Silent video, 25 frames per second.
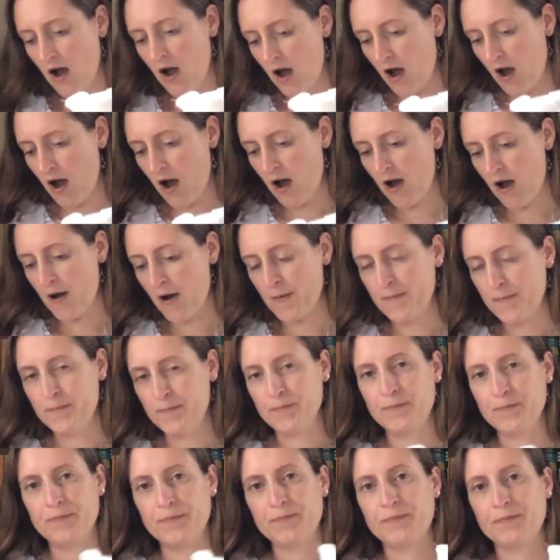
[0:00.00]

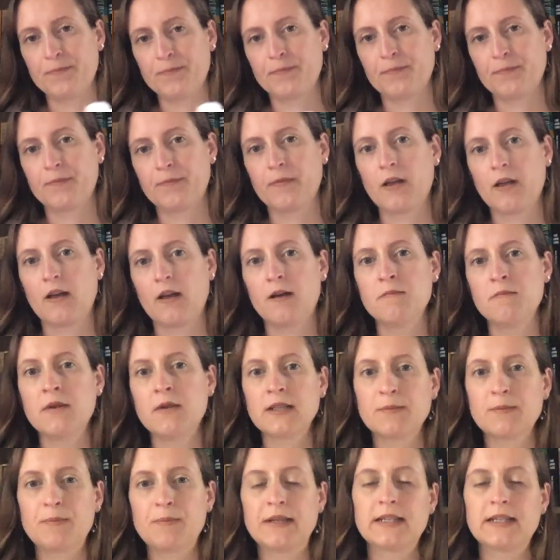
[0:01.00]
It
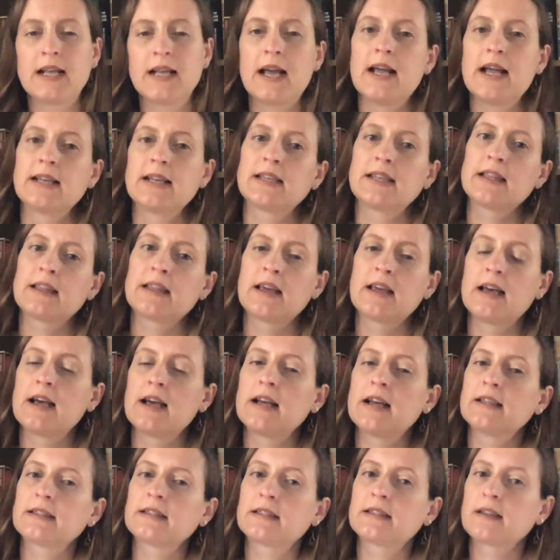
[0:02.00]
must be said
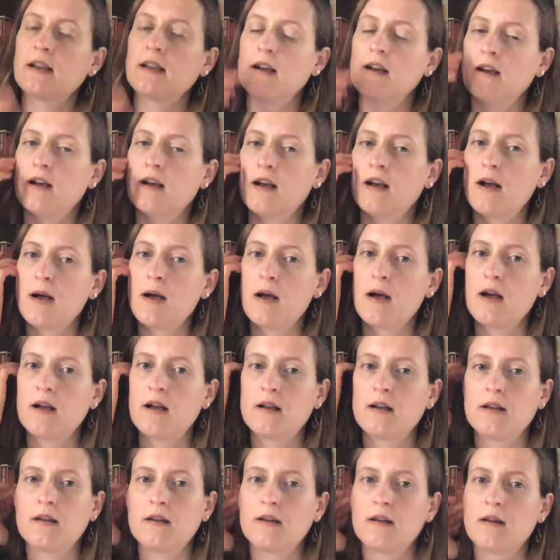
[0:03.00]
that
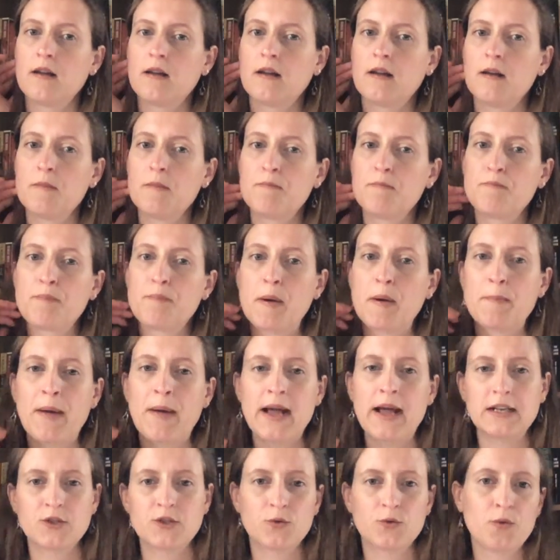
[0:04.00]

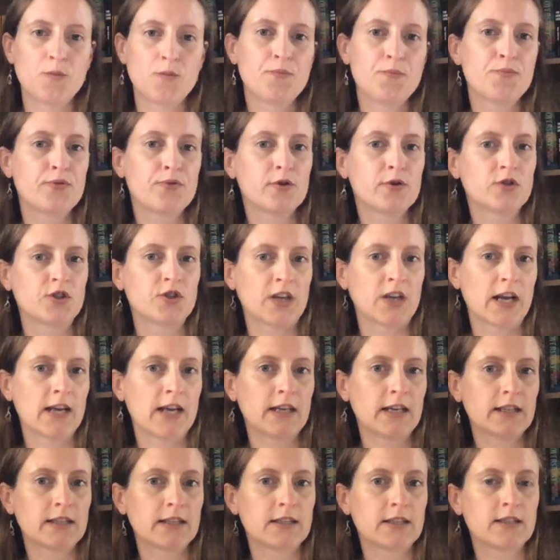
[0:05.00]
Perpetual
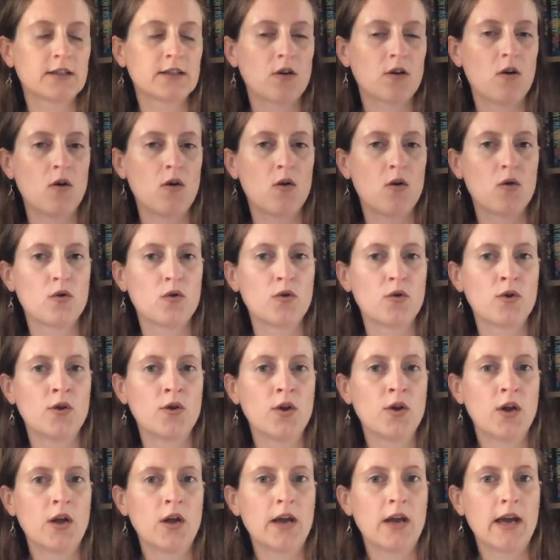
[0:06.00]
Projects on
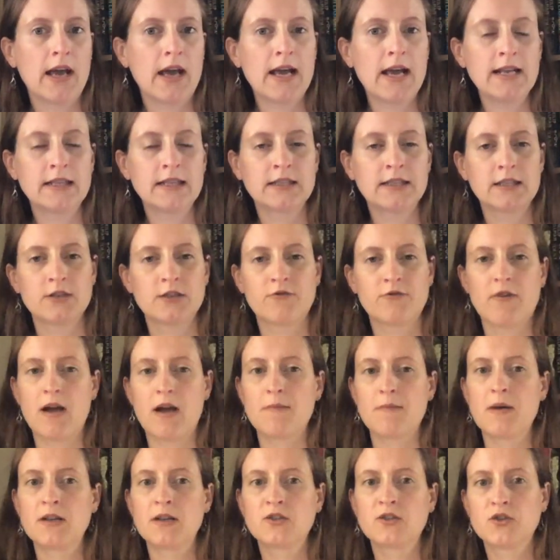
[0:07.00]

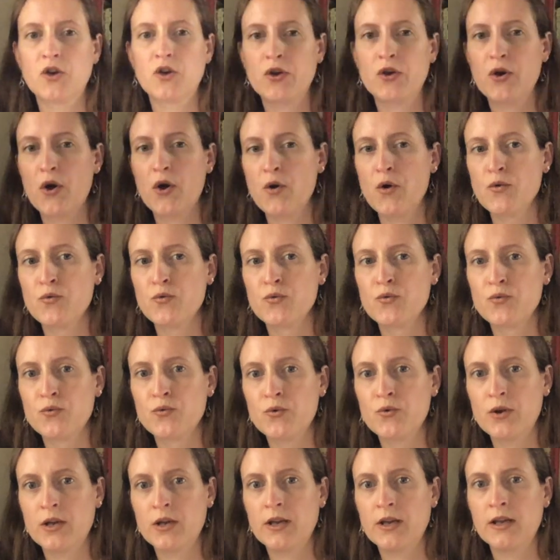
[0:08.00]
Instagram has done a
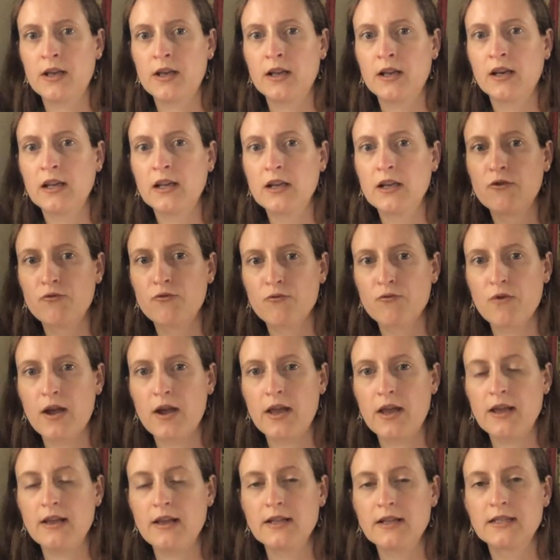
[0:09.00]
really
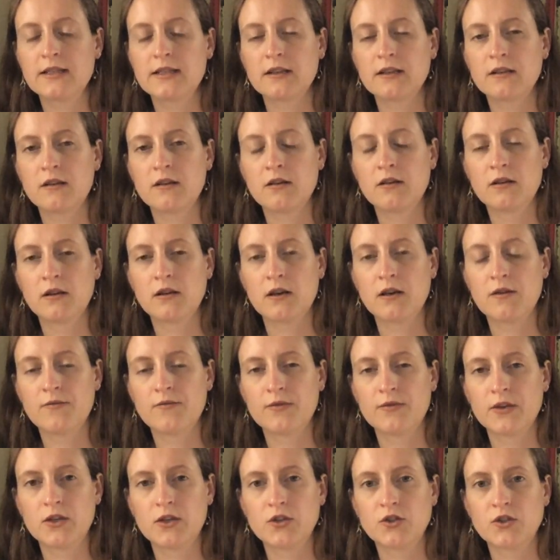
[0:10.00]
great colour
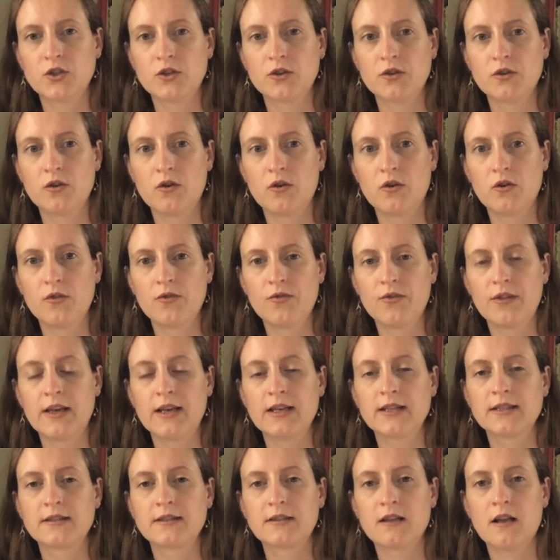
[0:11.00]
conversion on
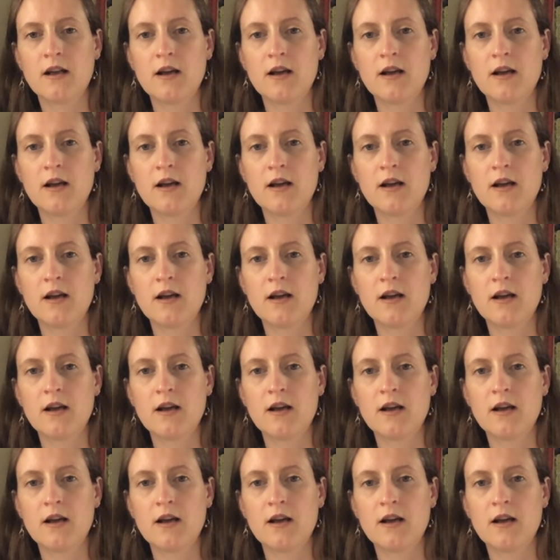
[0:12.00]
this,